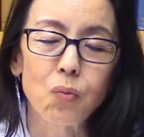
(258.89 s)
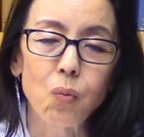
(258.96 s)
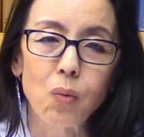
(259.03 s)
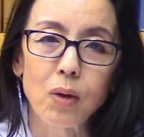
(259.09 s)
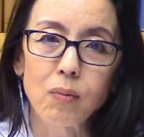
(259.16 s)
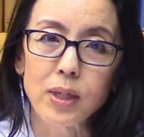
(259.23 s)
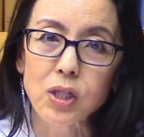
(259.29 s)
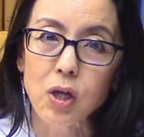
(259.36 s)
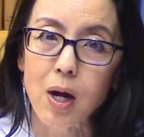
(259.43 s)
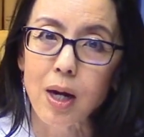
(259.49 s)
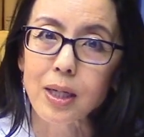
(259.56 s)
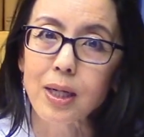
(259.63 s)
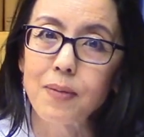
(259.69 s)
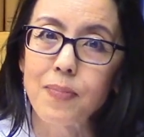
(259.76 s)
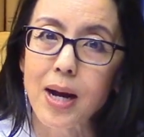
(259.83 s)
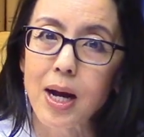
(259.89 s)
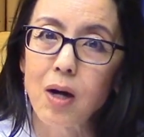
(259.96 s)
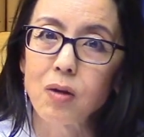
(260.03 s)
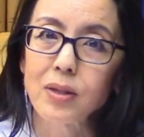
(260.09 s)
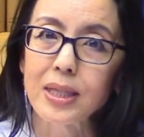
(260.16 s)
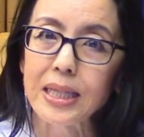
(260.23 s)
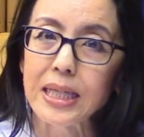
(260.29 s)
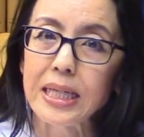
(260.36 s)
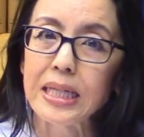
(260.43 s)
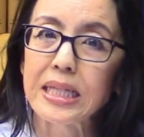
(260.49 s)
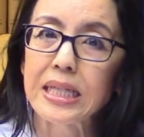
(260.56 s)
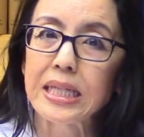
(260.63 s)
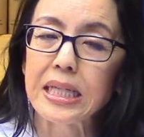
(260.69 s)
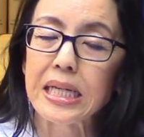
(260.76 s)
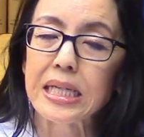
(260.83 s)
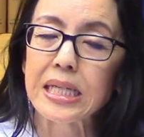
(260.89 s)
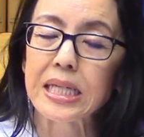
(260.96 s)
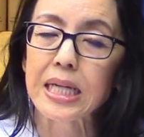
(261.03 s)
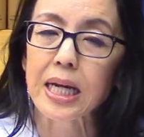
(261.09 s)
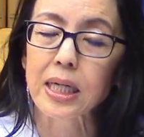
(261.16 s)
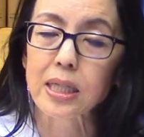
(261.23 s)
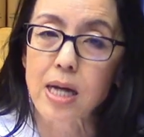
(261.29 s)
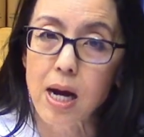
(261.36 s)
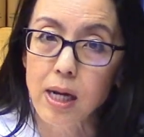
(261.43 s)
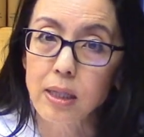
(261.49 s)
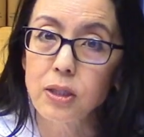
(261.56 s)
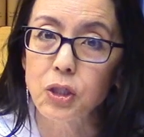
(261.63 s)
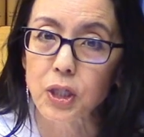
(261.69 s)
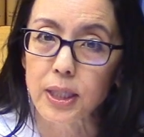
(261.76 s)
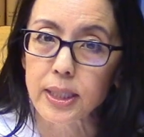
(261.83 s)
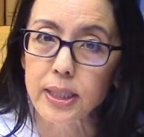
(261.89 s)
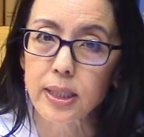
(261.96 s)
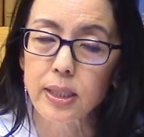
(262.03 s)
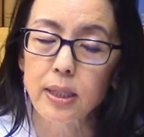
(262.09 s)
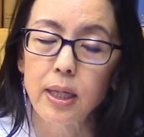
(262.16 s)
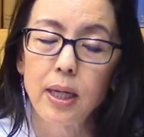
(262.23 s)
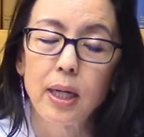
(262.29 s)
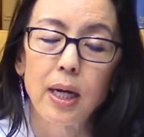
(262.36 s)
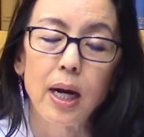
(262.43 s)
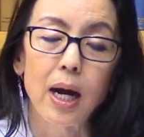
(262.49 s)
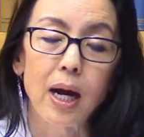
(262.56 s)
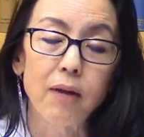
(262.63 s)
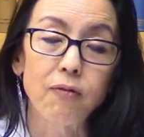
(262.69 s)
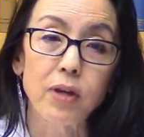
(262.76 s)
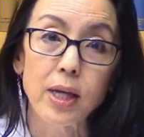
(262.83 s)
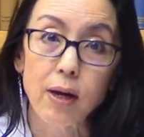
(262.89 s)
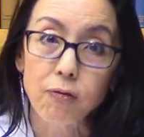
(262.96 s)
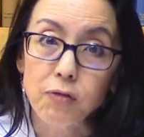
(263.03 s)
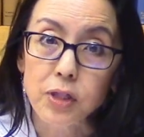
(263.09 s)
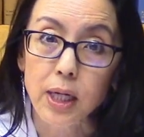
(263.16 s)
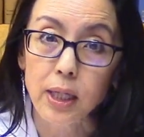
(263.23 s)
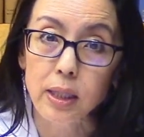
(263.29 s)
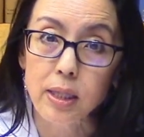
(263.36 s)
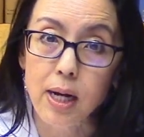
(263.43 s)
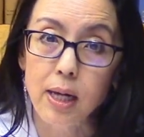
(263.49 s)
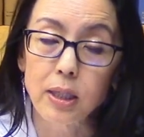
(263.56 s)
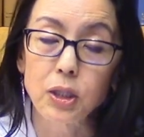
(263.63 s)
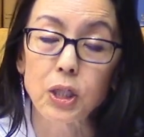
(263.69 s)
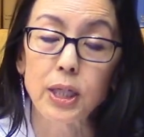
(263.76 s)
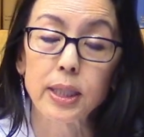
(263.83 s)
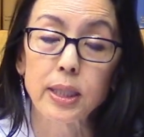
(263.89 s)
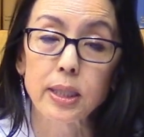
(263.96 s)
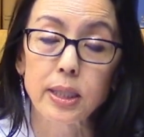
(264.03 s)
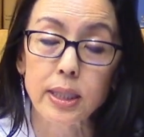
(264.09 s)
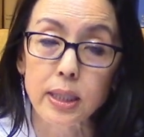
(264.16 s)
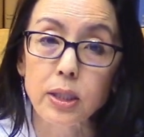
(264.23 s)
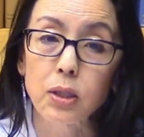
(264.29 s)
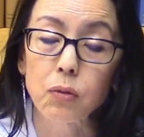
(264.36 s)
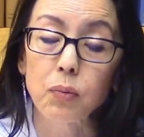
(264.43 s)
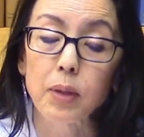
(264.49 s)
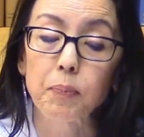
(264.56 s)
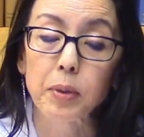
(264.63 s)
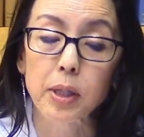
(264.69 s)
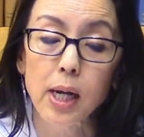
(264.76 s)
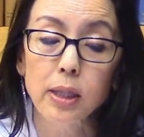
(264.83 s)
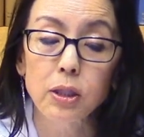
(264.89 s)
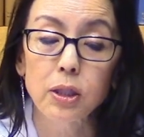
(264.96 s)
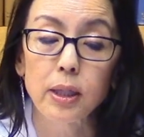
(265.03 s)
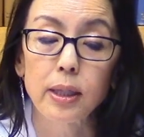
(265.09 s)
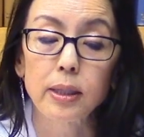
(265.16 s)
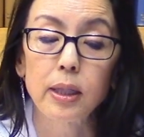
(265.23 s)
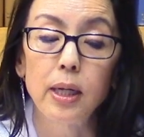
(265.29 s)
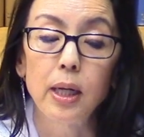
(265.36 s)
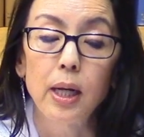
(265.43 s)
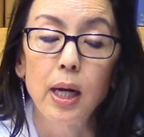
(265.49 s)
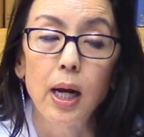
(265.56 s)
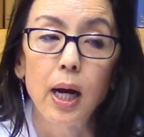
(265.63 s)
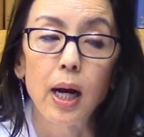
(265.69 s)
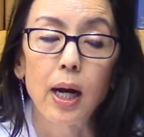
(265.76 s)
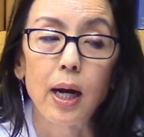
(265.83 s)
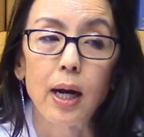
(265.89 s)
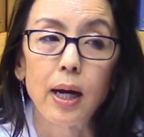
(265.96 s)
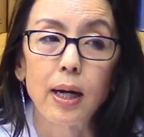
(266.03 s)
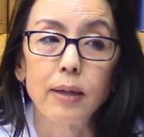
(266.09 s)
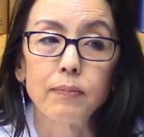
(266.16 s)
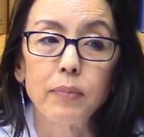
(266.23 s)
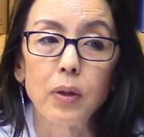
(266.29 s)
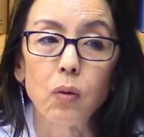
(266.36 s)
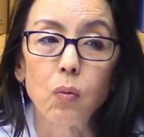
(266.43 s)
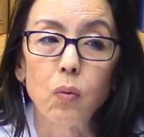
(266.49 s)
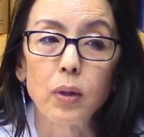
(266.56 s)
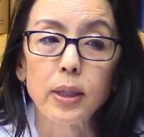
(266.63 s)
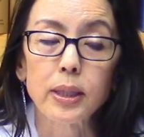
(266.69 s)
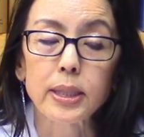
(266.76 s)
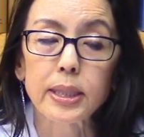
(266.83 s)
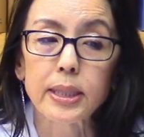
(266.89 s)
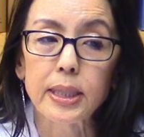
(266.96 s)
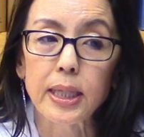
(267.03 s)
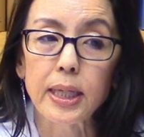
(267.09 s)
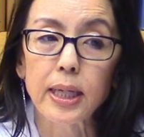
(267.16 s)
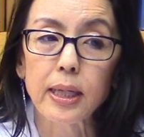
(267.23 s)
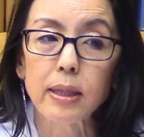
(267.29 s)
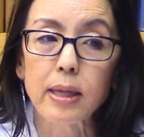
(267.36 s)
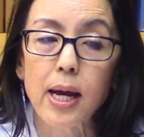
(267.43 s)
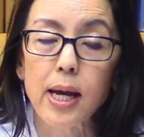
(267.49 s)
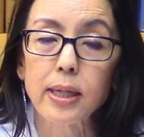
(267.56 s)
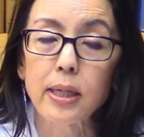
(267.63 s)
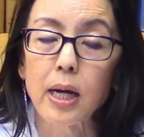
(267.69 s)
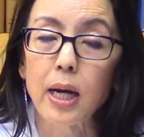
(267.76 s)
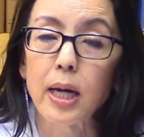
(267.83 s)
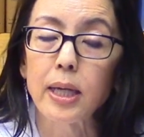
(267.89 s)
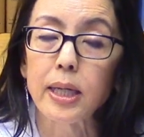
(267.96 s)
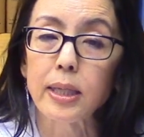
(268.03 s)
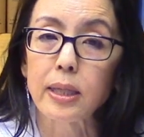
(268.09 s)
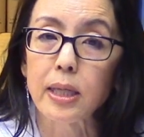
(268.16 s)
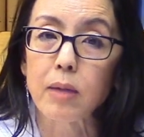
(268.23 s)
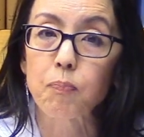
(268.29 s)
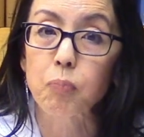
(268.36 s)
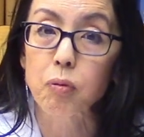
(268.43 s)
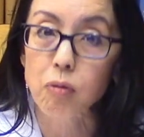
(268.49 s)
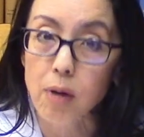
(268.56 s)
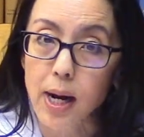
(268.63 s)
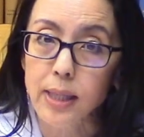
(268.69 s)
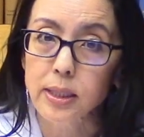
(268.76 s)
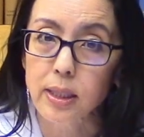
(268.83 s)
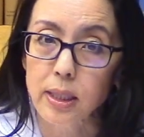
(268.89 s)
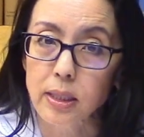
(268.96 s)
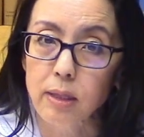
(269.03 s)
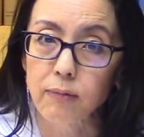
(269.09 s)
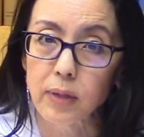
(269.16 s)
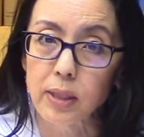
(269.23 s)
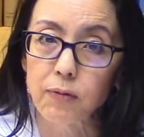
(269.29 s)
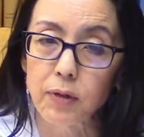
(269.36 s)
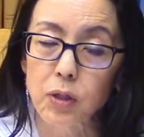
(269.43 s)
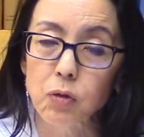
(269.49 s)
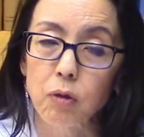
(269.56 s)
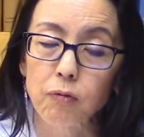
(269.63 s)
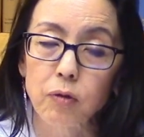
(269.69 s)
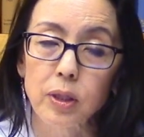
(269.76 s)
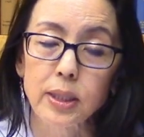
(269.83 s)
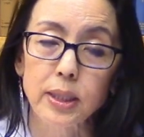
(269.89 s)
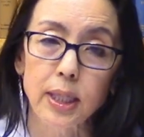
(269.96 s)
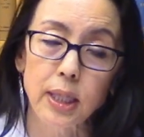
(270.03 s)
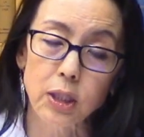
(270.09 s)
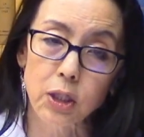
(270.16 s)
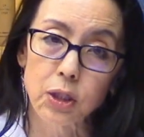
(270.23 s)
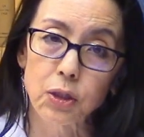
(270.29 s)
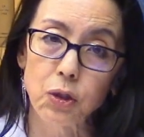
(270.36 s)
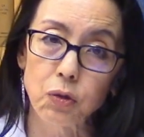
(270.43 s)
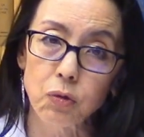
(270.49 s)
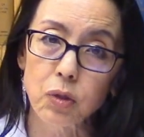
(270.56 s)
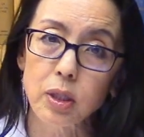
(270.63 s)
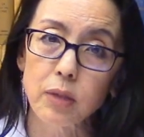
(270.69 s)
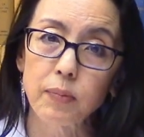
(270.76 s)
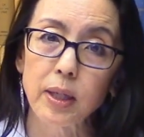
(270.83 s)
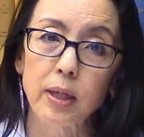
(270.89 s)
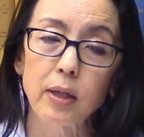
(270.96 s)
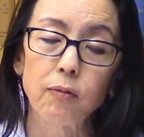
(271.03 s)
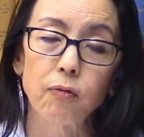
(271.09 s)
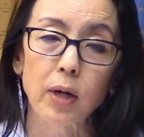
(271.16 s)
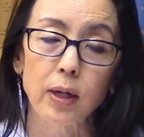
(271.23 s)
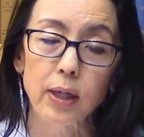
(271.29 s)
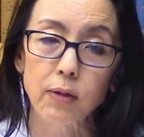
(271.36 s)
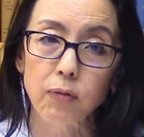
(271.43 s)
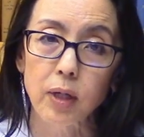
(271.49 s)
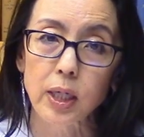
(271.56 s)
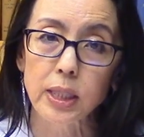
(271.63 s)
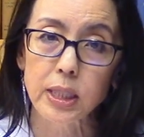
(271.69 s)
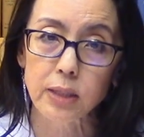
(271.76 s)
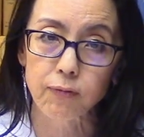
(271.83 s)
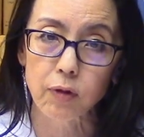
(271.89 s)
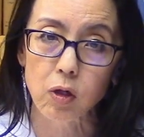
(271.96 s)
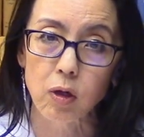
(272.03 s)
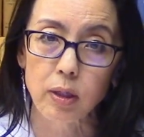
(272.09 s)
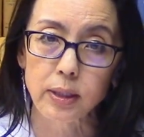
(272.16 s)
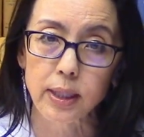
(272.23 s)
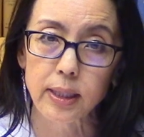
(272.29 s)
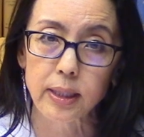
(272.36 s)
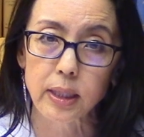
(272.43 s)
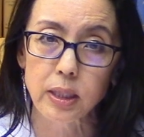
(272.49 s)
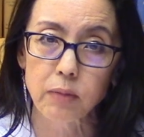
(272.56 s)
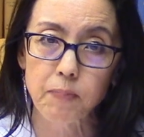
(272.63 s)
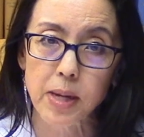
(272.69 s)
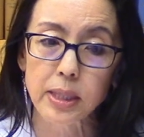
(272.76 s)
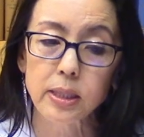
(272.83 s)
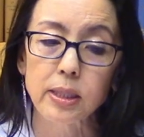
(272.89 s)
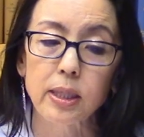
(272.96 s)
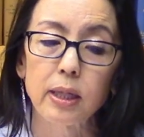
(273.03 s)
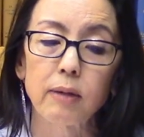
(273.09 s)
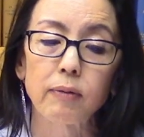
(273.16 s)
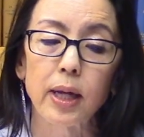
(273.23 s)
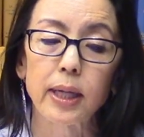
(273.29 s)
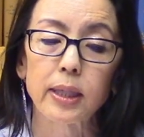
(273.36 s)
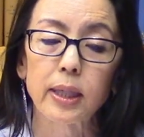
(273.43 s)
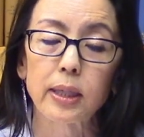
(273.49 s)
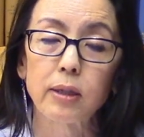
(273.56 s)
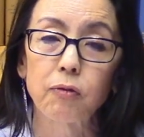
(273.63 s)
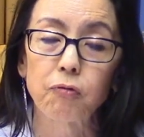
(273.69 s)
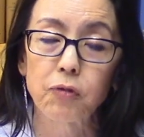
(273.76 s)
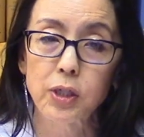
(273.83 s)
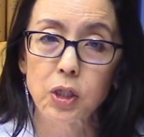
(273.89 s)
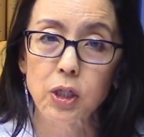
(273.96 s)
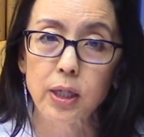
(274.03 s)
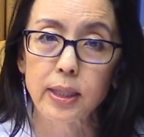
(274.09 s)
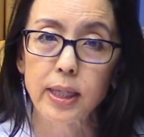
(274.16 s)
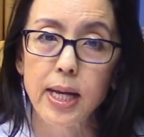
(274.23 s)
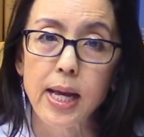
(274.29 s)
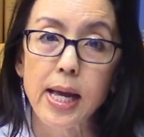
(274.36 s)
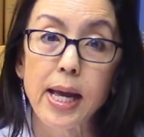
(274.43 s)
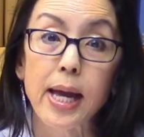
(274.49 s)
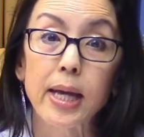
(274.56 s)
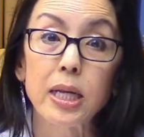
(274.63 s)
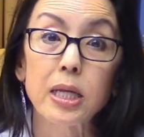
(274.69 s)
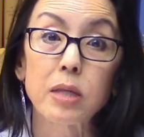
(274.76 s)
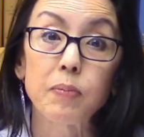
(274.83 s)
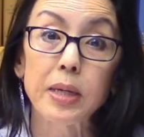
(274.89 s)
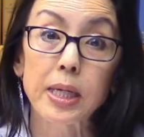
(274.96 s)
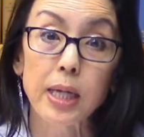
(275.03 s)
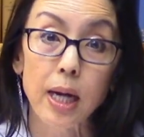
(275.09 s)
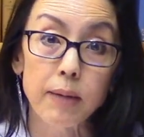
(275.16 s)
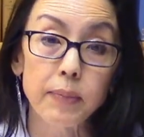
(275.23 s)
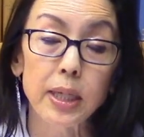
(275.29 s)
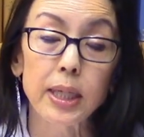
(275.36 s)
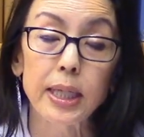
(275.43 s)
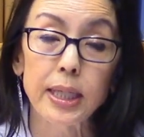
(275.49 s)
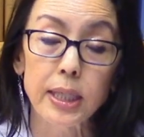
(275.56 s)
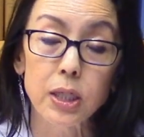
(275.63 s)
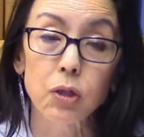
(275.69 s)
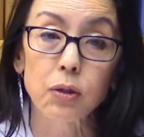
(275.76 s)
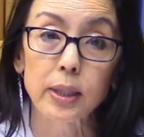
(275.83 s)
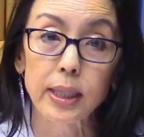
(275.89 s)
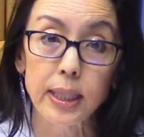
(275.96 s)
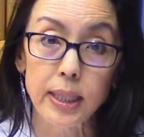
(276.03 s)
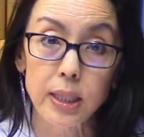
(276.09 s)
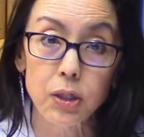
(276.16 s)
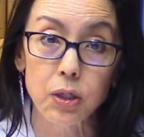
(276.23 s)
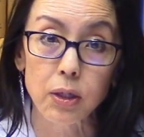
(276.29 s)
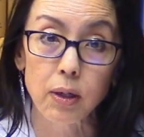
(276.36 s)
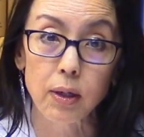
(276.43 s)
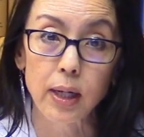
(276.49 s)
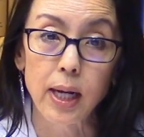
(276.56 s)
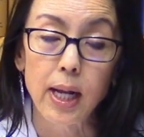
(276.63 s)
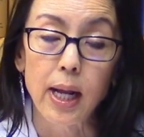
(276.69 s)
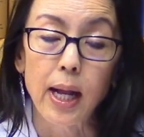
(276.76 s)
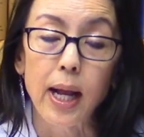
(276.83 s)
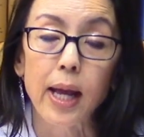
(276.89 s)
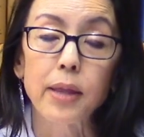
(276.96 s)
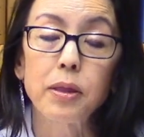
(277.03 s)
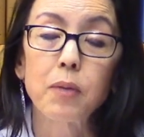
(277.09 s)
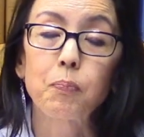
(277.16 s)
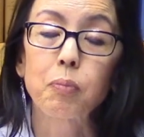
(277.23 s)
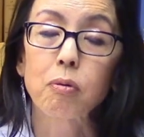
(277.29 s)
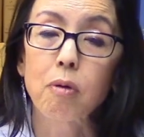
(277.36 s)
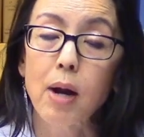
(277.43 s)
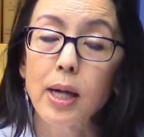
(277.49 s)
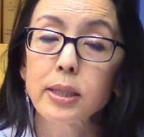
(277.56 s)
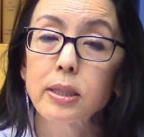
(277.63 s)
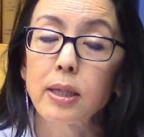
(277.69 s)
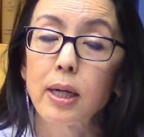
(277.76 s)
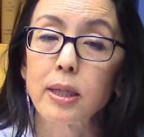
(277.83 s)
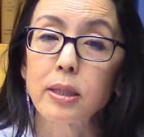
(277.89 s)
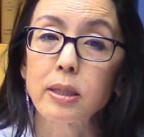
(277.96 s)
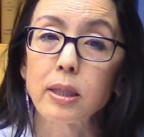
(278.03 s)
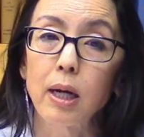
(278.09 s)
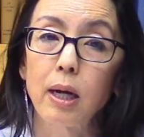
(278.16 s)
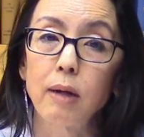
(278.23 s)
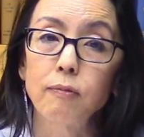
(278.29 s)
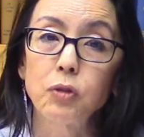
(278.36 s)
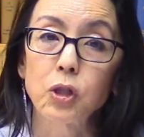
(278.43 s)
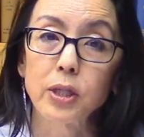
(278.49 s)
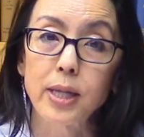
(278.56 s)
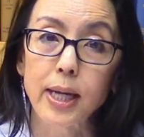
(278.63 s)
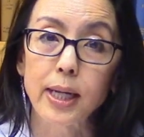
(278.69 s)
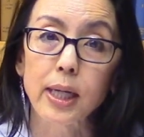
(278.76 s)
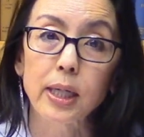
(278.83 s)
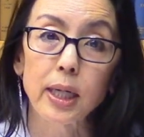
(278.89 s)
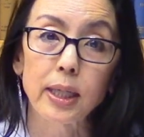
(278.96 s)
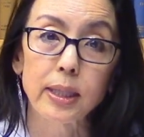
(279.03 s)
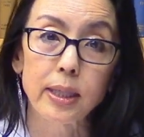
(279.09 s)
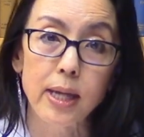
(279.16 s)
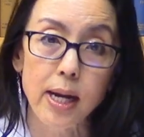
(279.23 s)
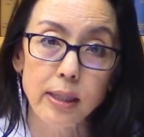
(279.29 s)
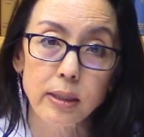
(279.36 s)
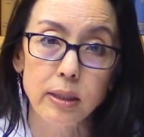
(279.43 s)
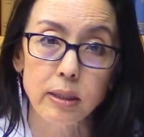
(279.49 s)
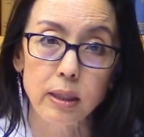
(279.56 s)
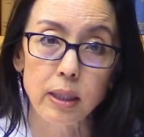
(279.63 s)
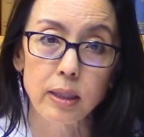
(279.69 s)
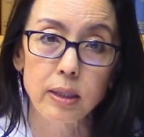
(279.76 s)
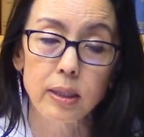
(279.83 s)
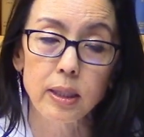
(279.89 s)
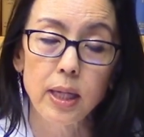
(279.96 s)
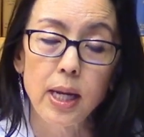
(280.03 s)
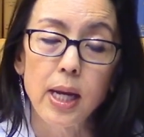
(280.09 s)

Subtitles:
when we talk about these technologies, IVF technology and assisted reproduction, we're seeing that the process of in vitro fertilization used to be very, very difficult and expensive and inefficient, and is becoming easier and easier. And the process of genetic analysis